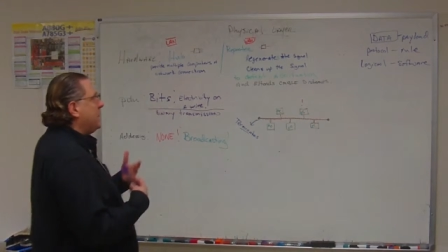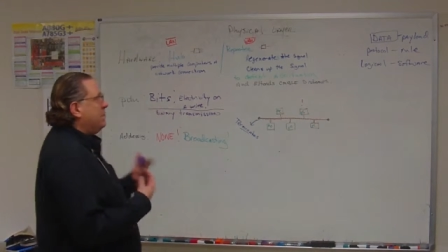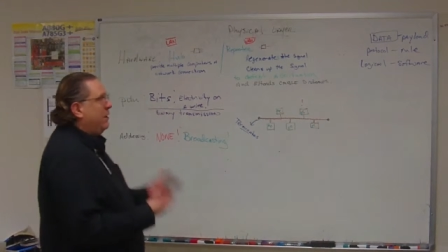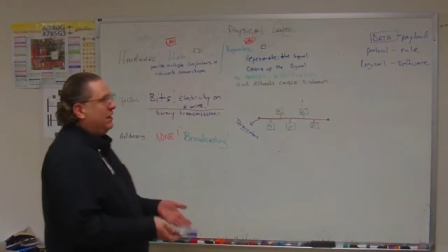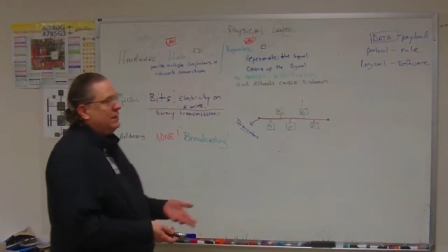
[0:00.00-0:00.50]

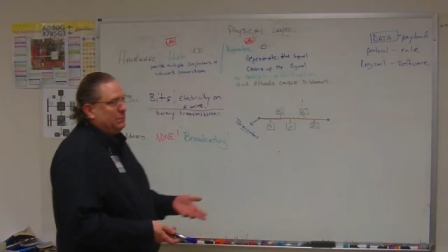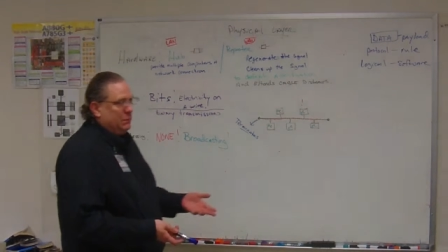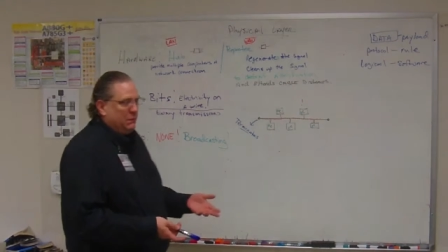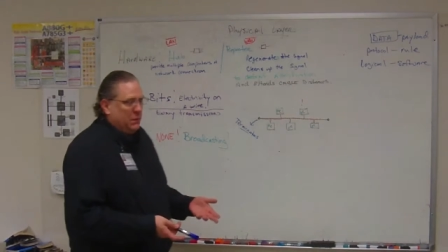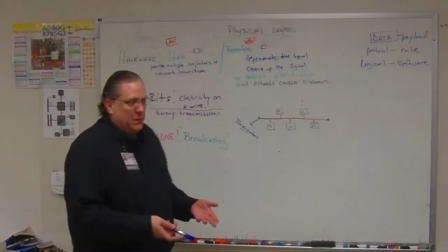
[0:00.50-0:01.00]

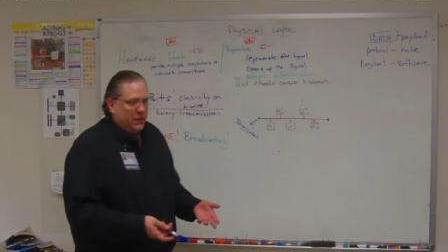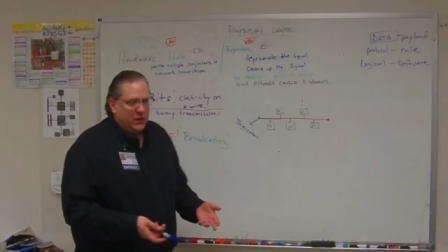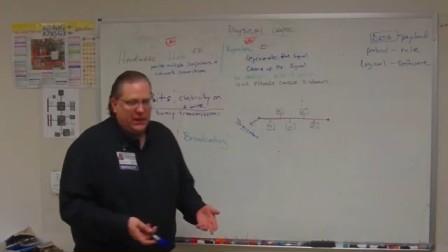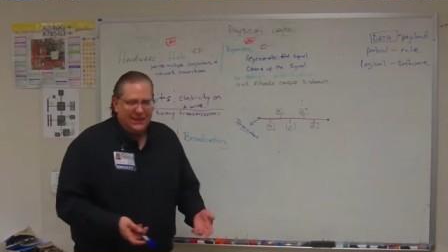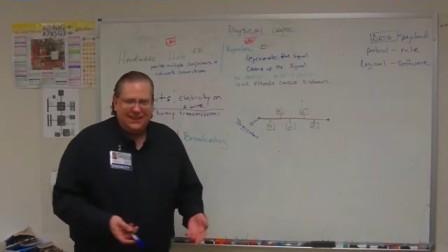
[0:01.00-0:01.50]
responsible
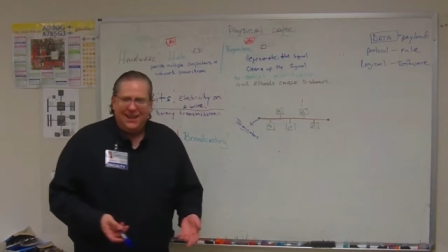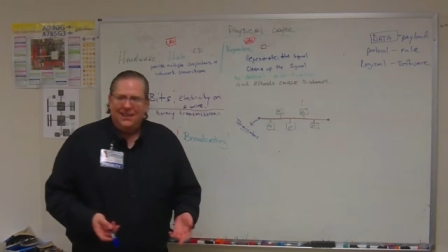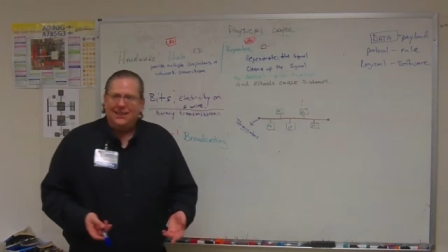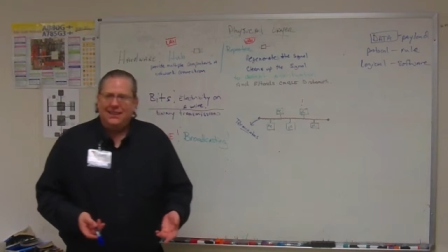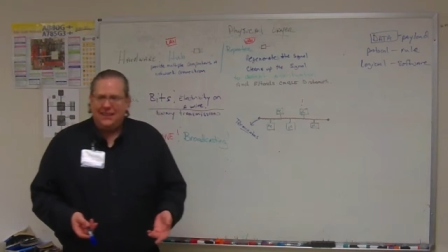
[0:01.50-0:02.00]
for is
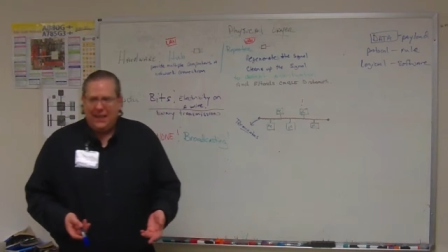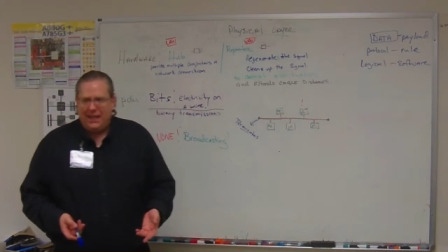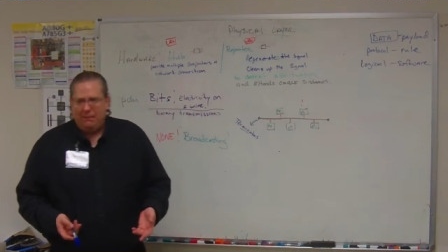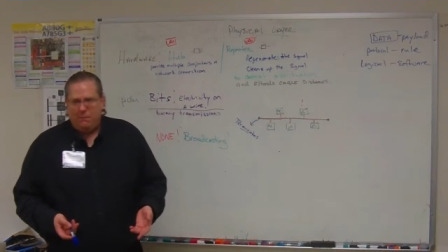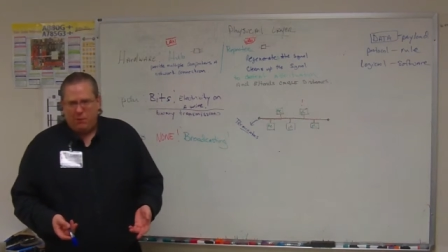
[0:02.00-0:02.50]
not the
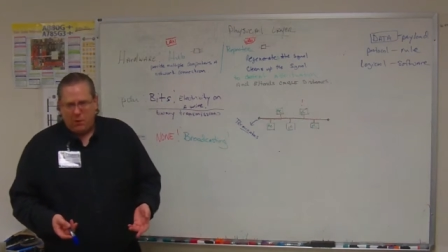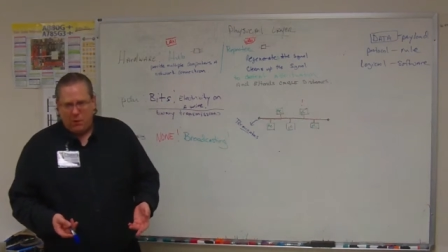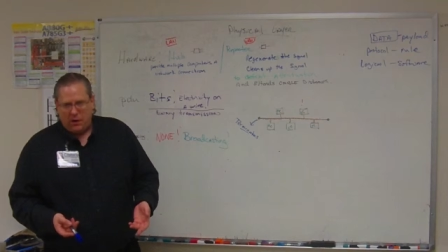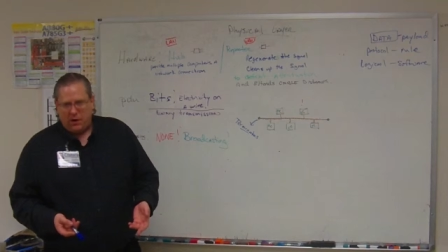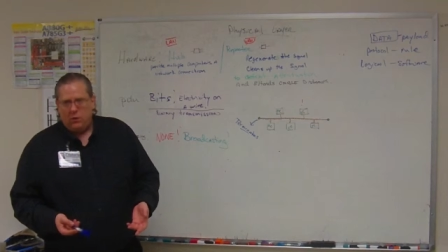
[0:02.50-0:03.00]
same
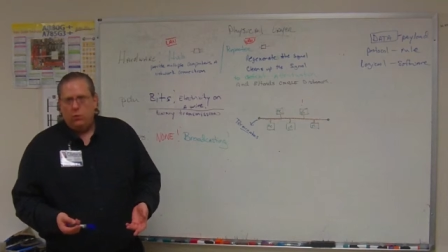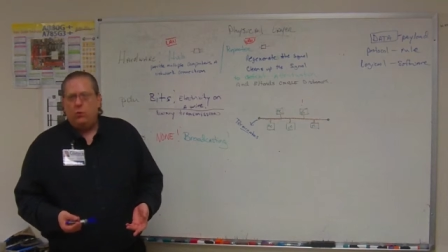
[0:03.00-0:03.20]
for